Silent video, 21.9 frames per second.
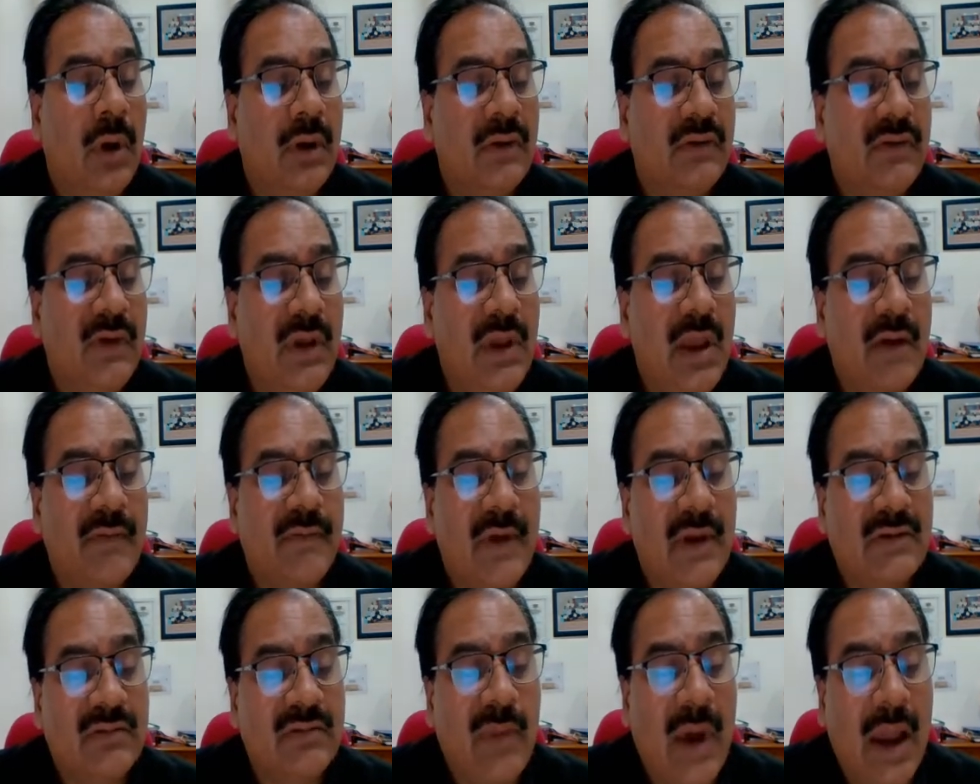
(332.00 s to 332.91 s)
c
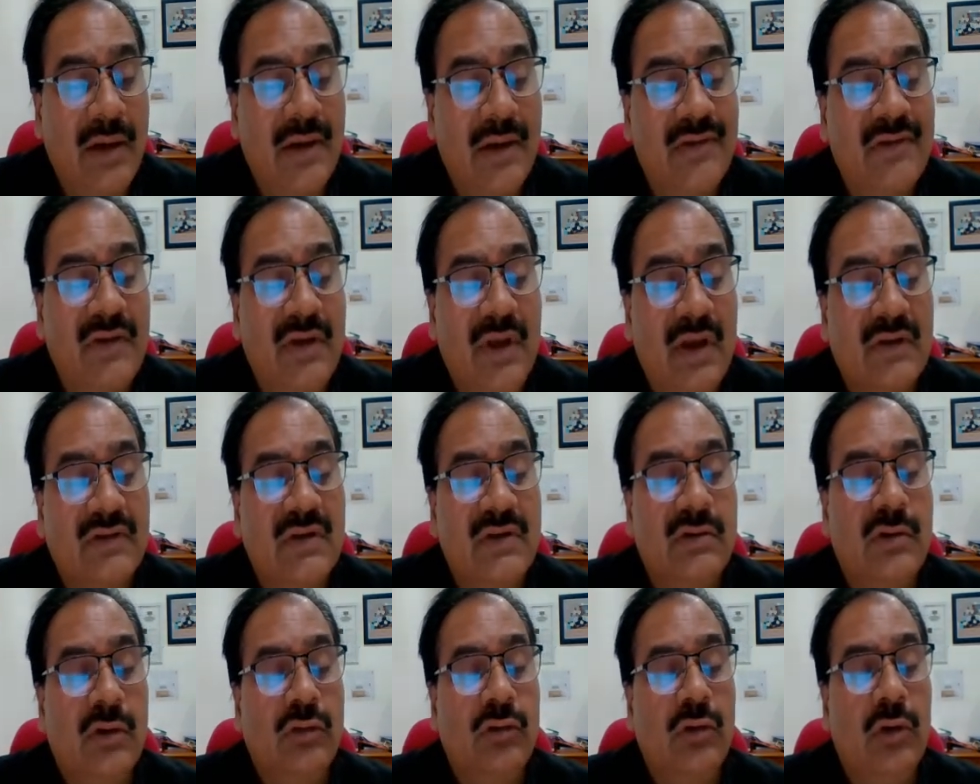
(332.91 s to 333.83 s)
fx minus gx is
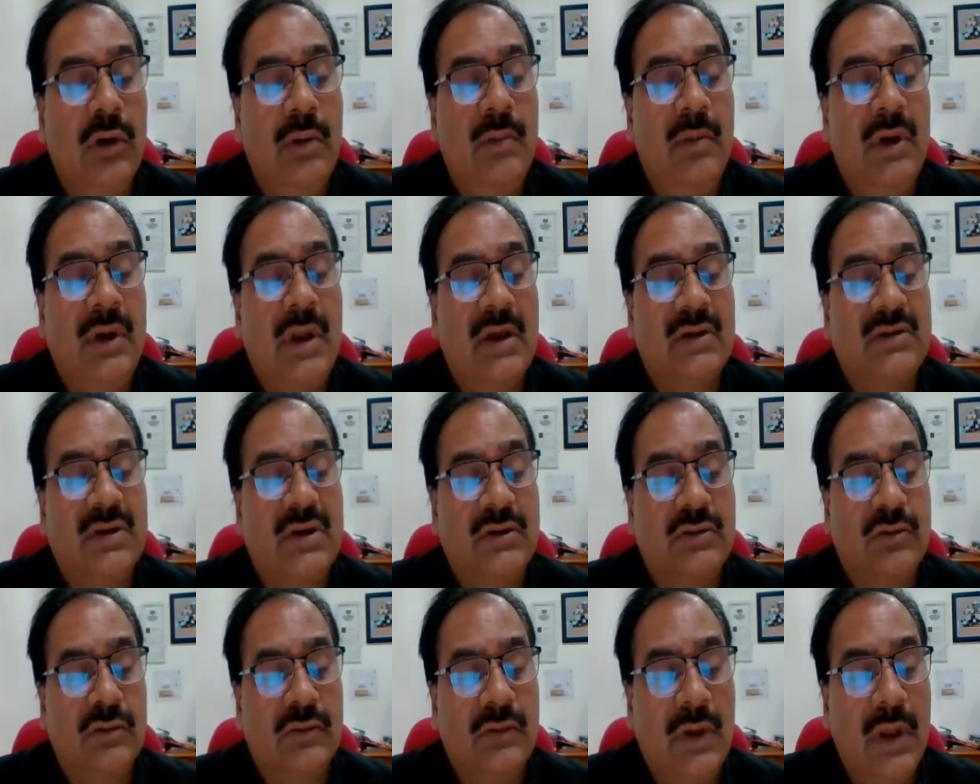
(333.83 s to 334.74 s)
equal to limit x tends
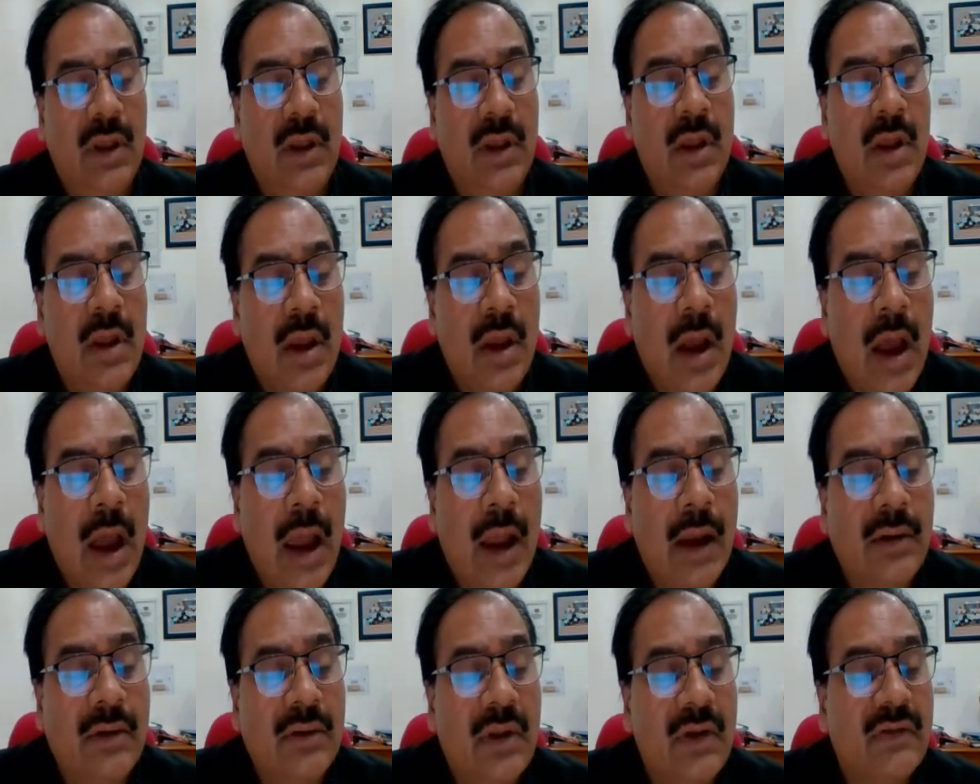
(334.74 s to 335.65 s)
to c,
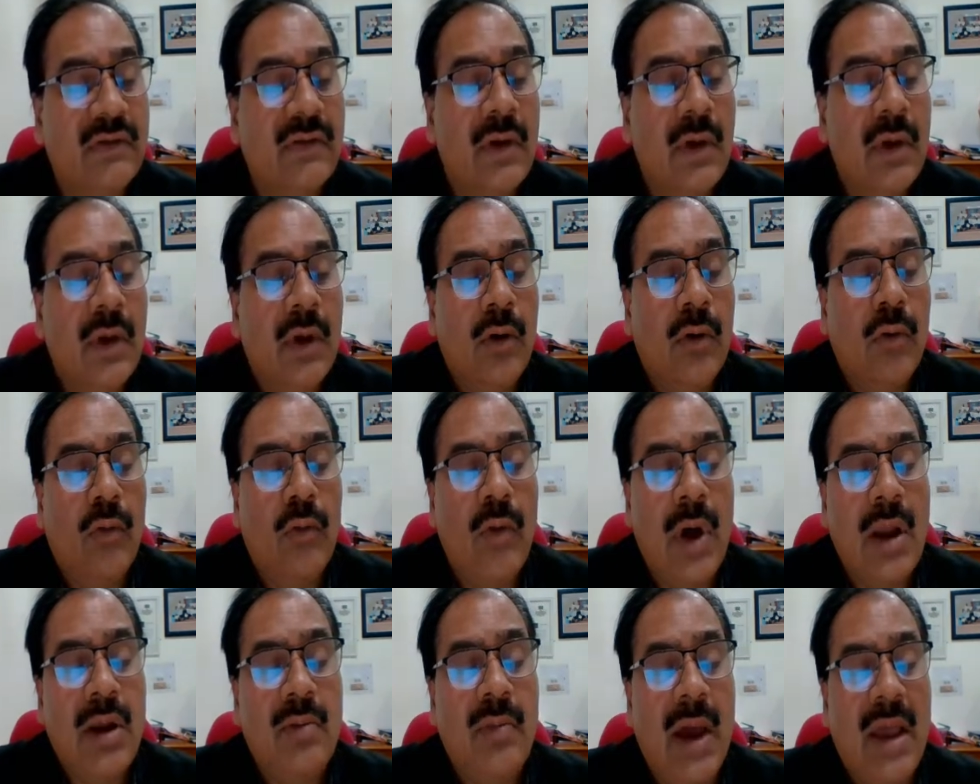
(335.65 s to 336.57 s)
and this
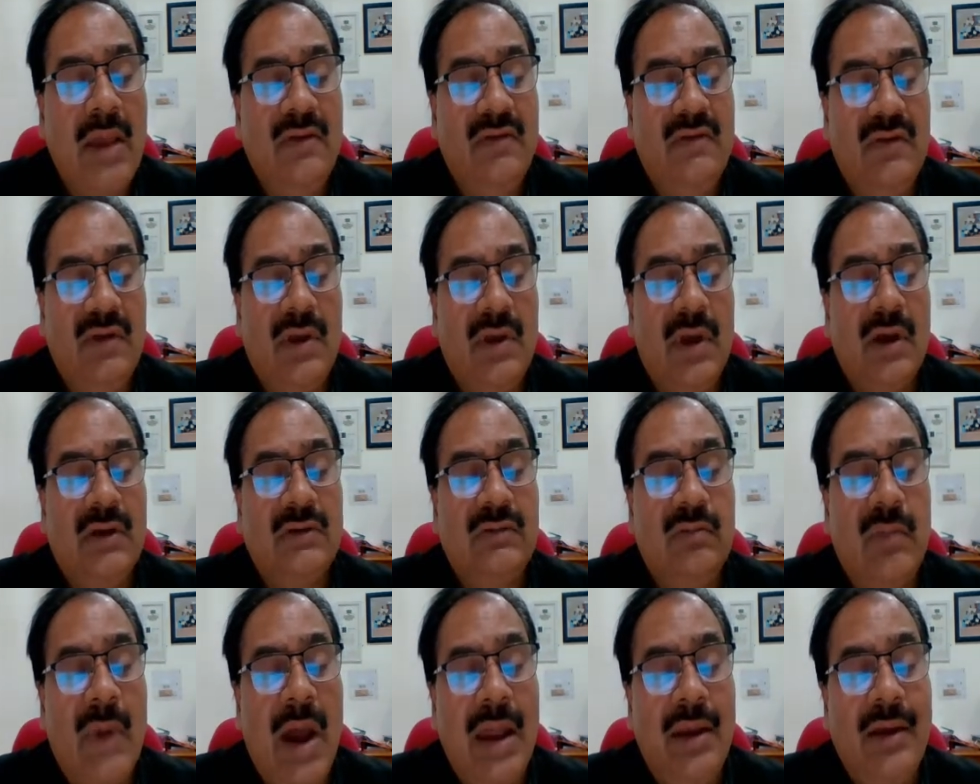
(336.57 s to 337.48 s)
1 by gx
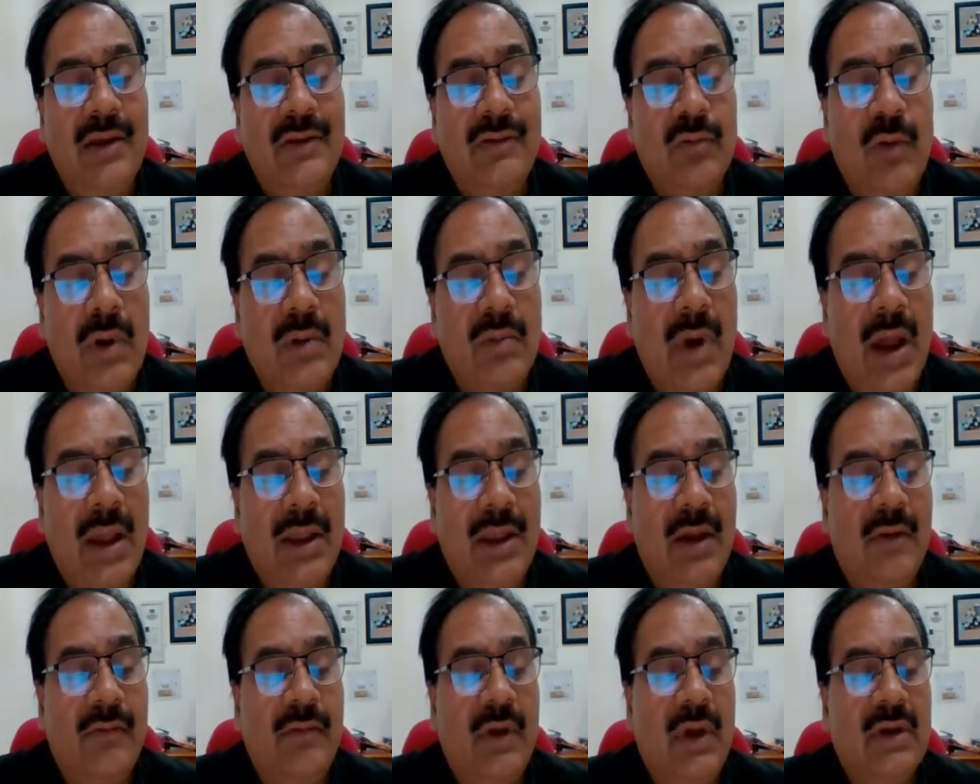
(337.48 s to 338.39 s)
minus 1 by
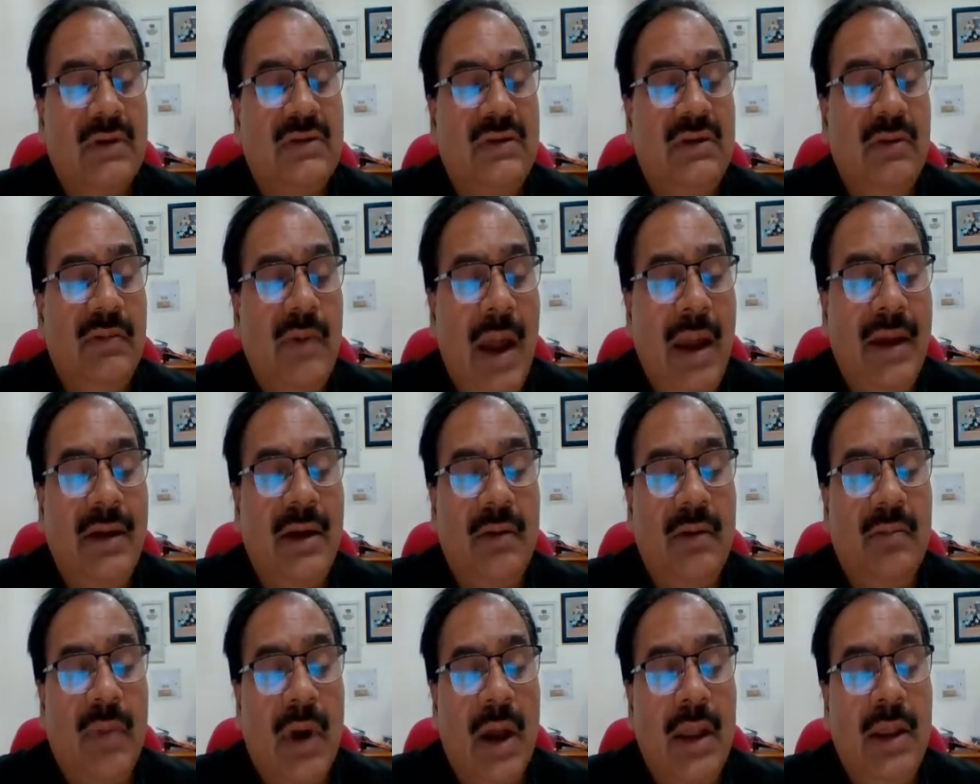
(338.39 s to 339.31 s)
fx
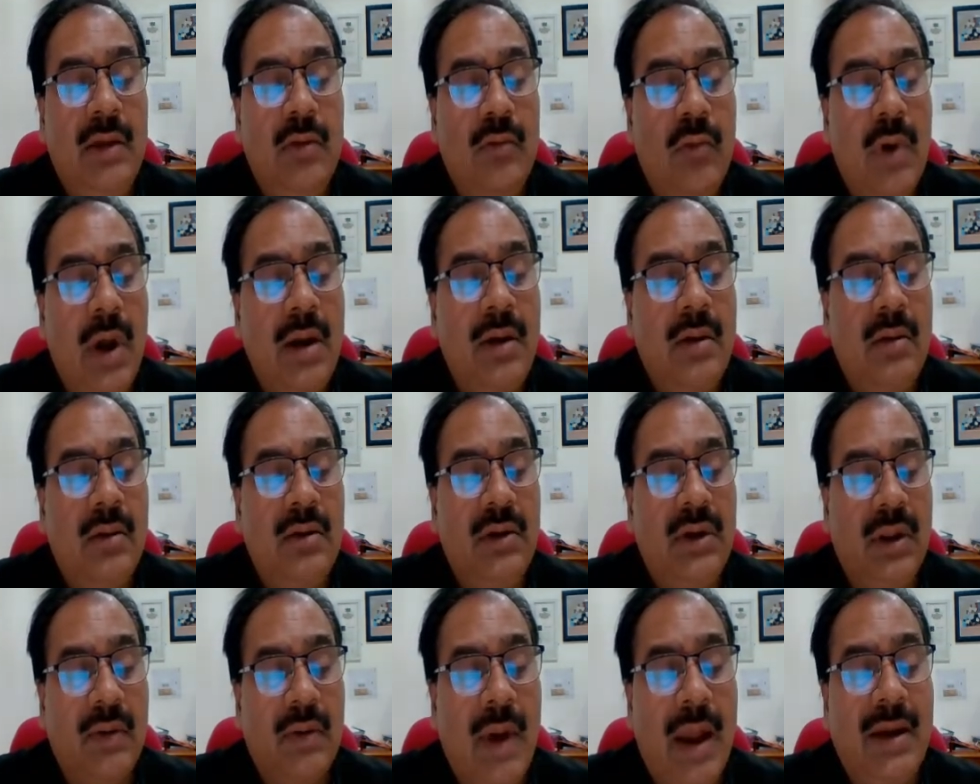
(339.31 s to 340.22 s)
divided by 1
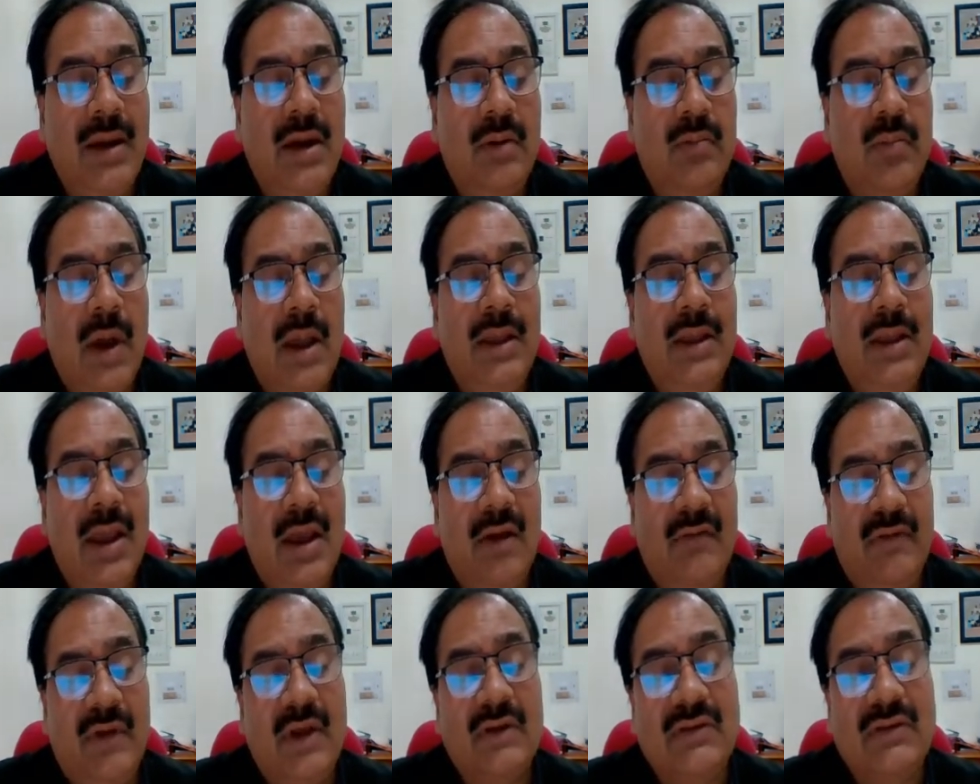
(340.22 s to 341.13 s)
divided by
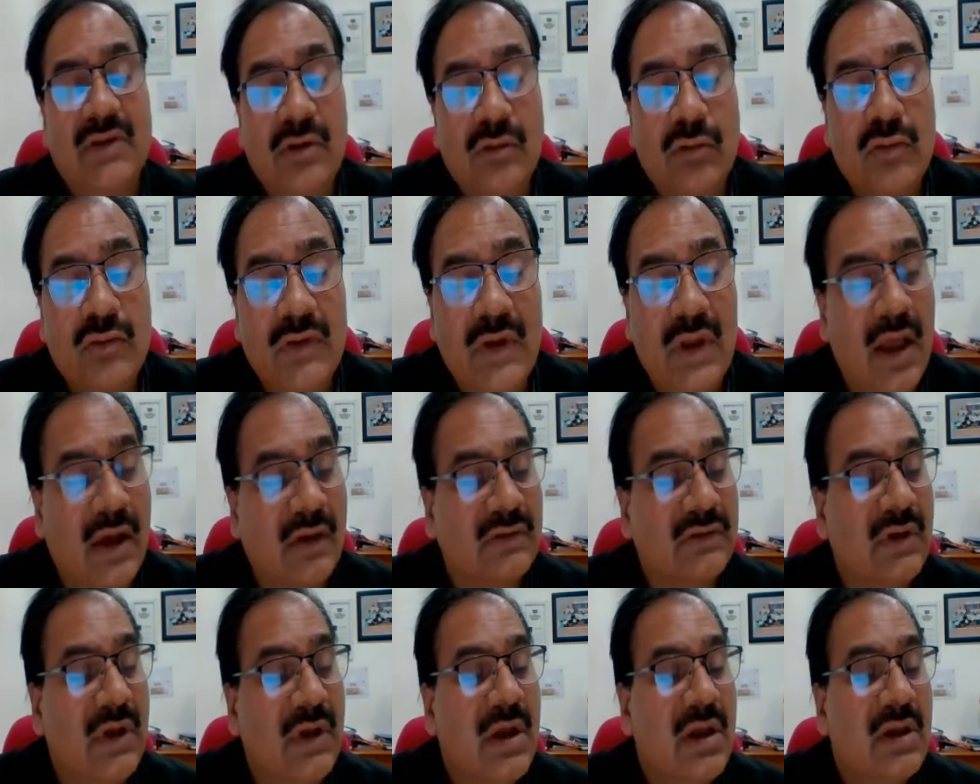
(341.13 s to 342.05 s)
fx into
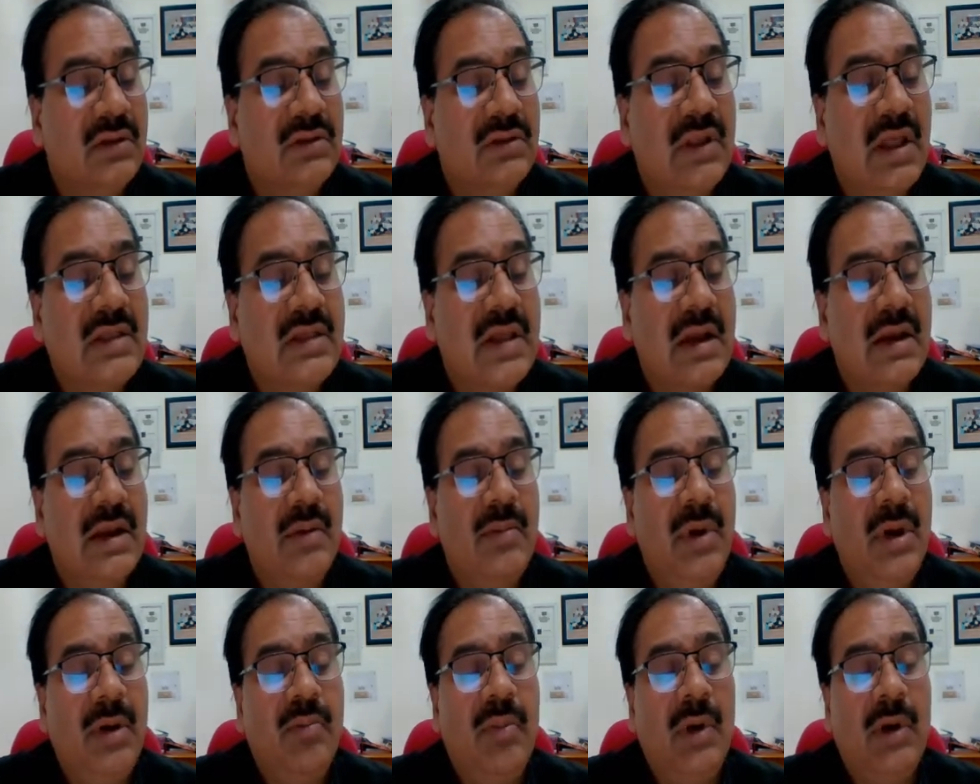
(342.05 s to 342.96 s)
gx. Then the
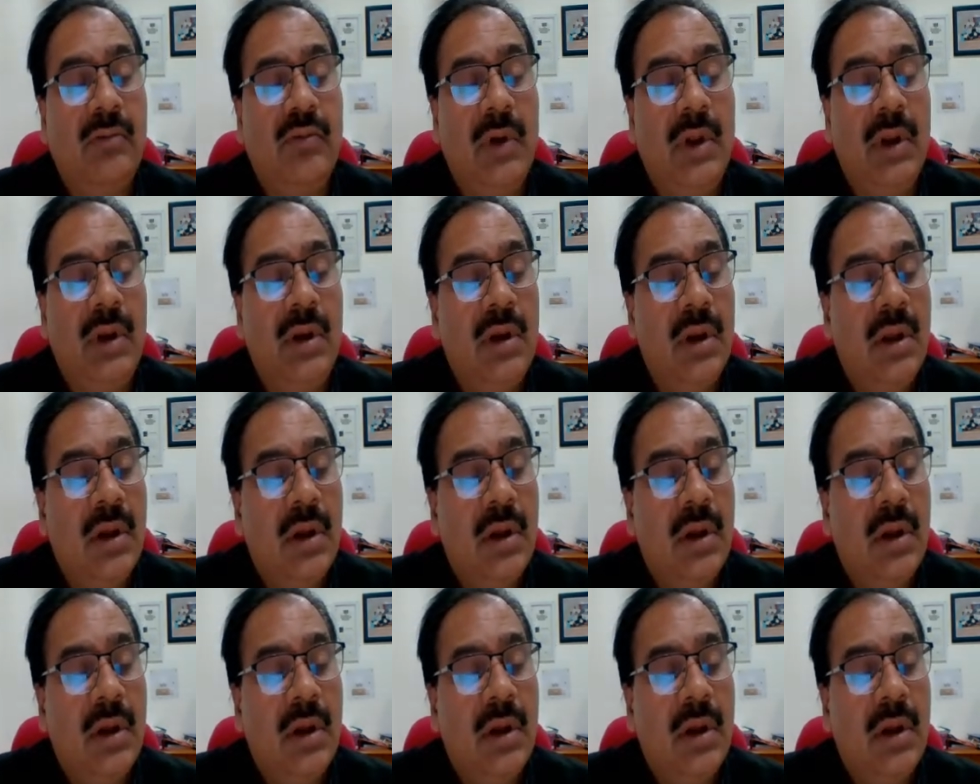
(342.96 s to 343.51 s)
limit between